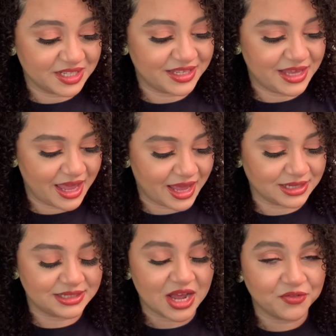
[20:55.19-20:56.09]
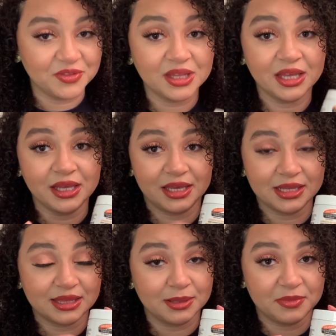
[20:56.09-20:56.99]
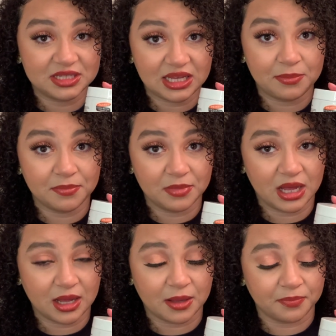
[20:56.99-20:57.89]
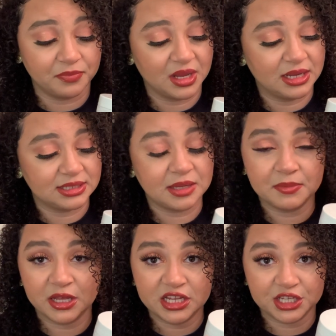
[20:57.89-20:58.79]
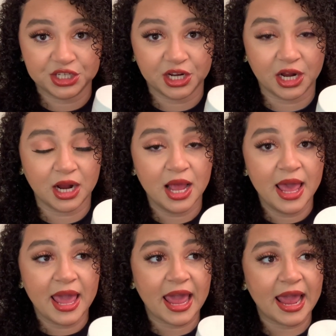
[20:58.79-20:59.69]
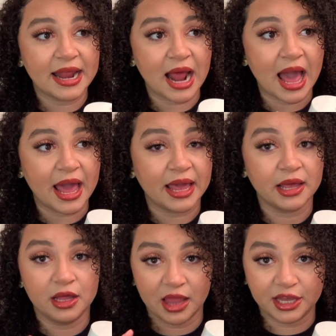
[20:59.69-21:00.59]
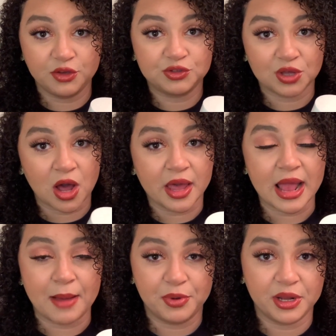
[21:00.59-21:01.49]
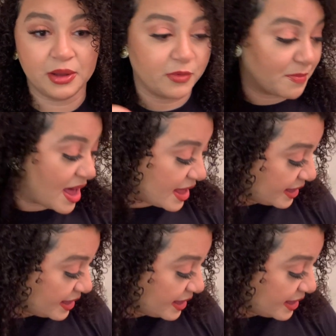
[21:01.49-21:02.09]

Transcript: yeah, definitely get the deep conditioner. And I, like you saw it, I put it with my